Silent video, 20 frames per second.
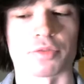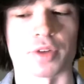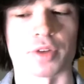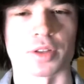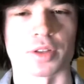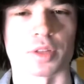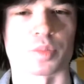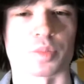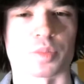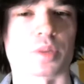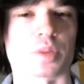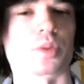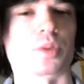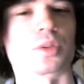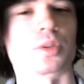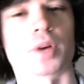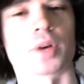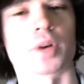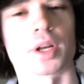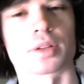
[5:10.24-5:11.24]
found that people
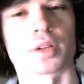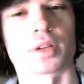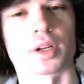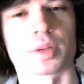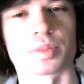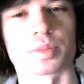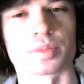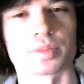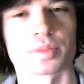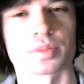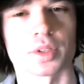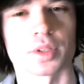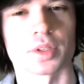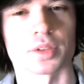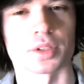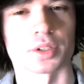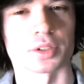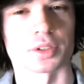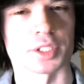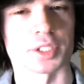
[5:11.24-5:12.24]
who had
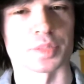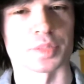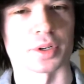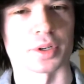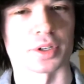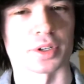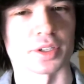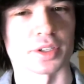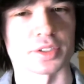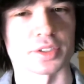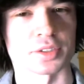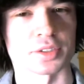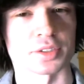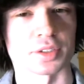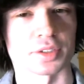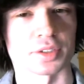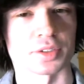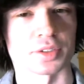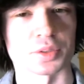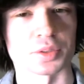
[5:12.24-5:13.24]
theater experience
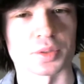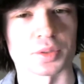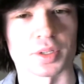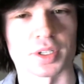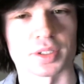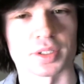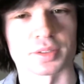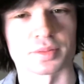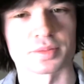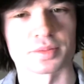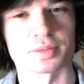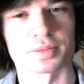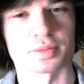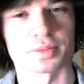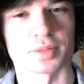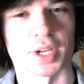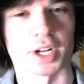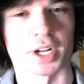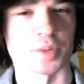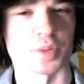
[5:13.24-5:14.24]
took to
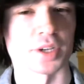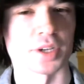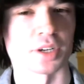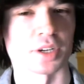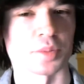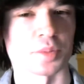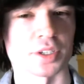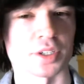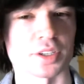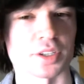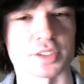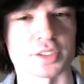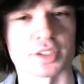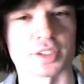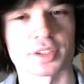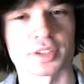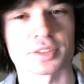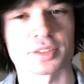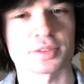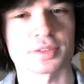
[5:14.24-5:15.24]
anime dubbing
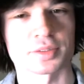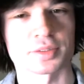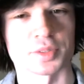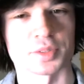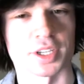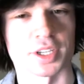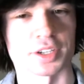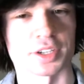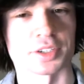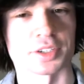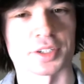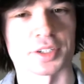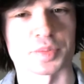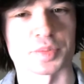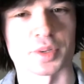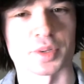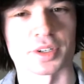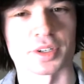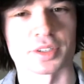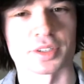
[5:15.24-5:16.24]
easier. Was that your
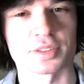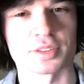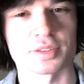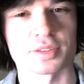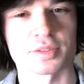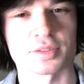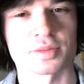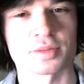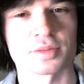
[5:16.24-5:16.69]
experience?